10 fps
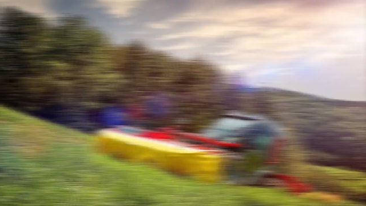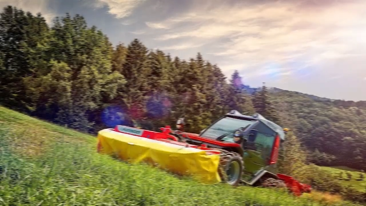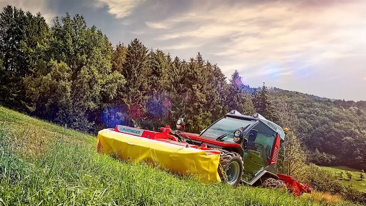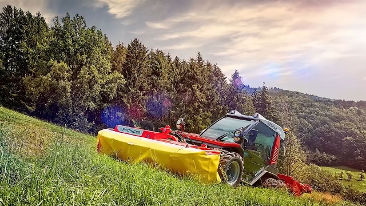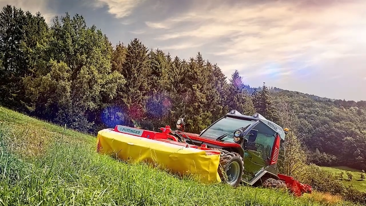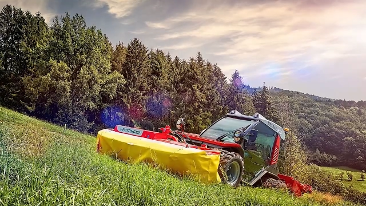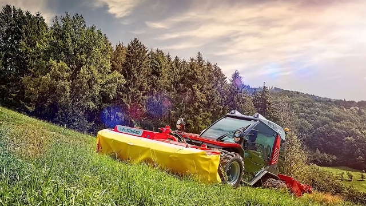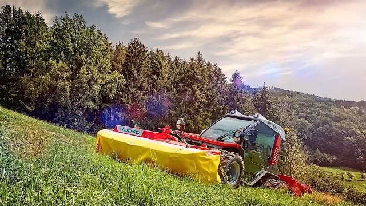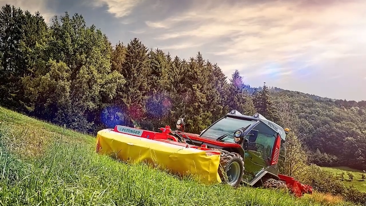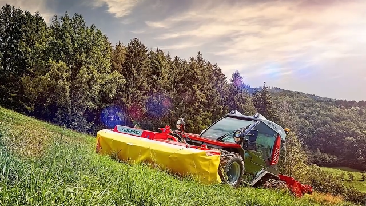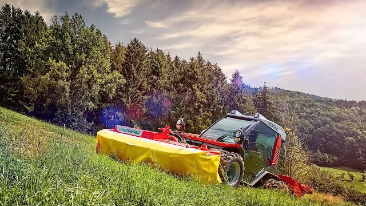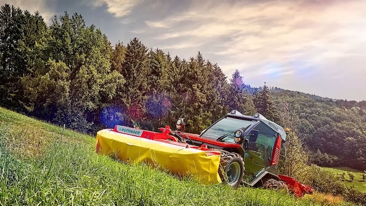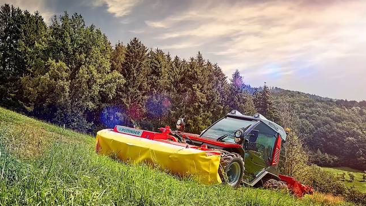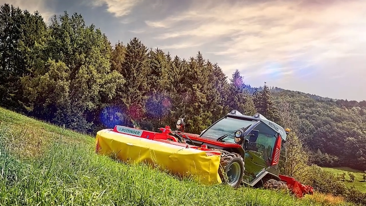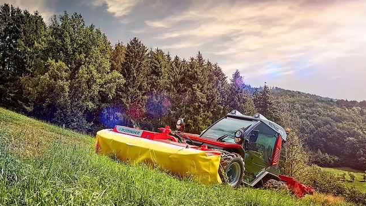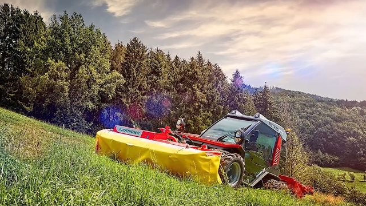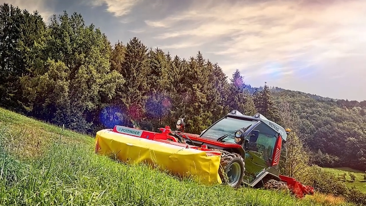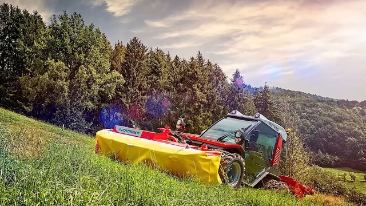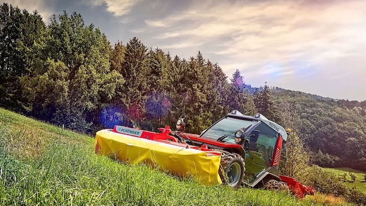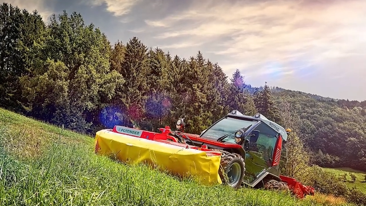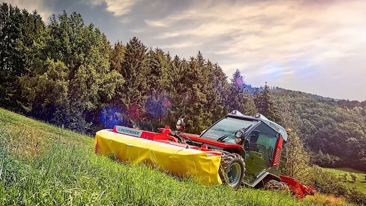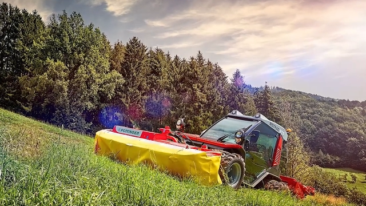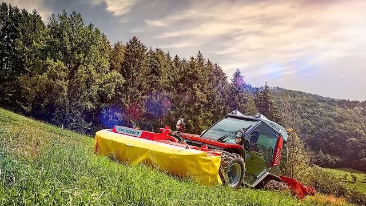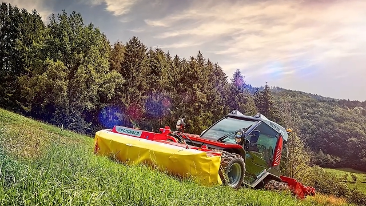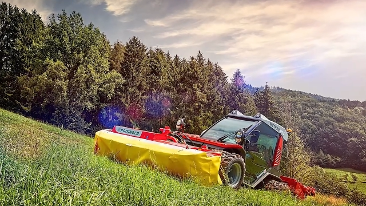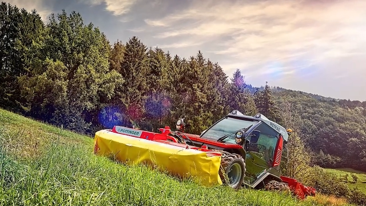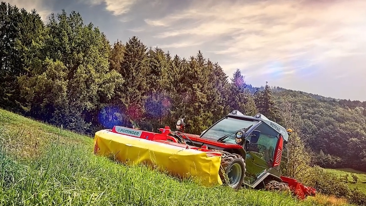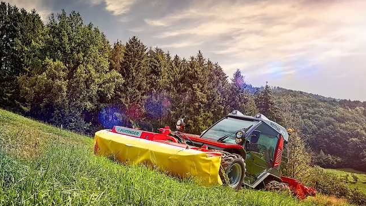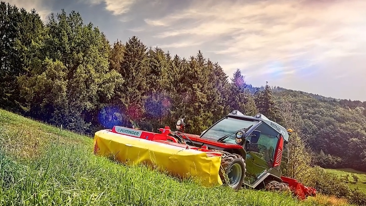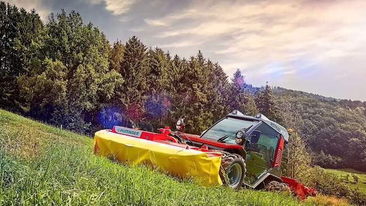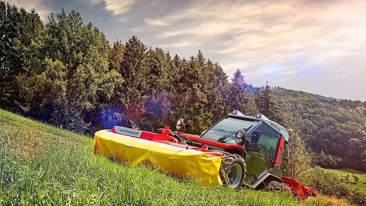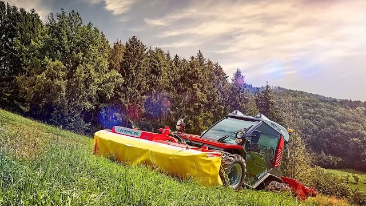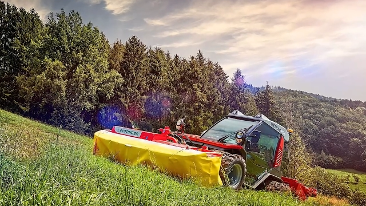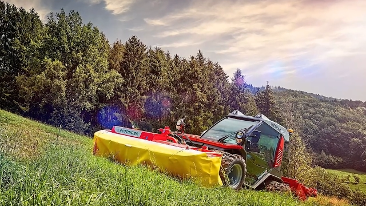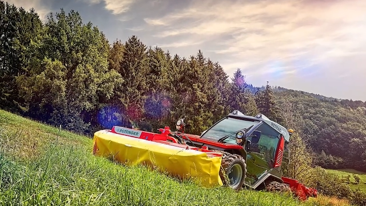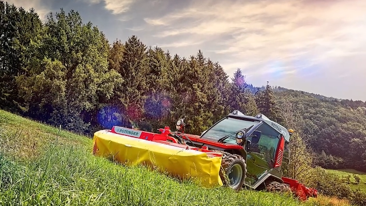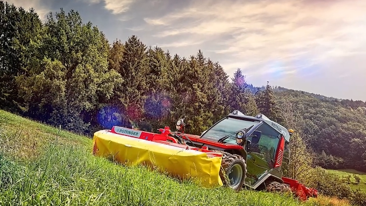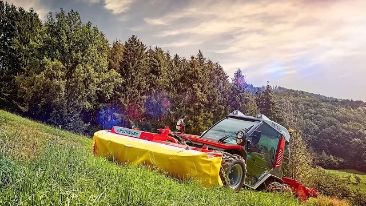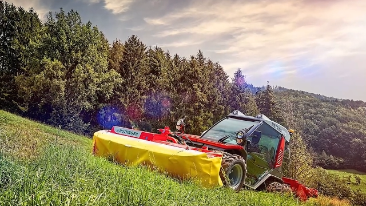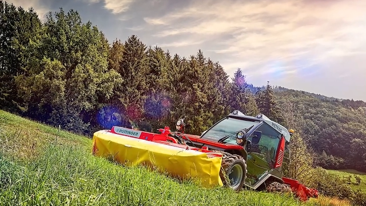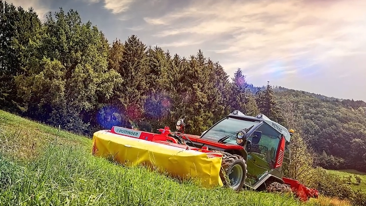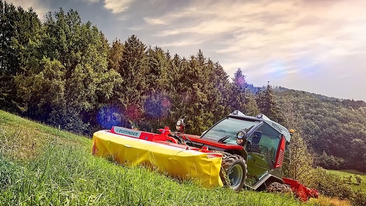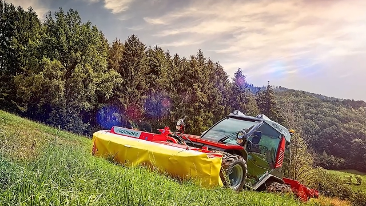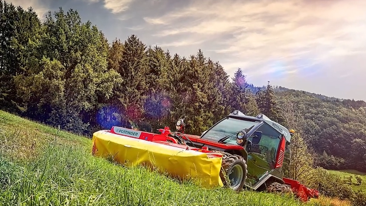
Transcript: (no speaker visible)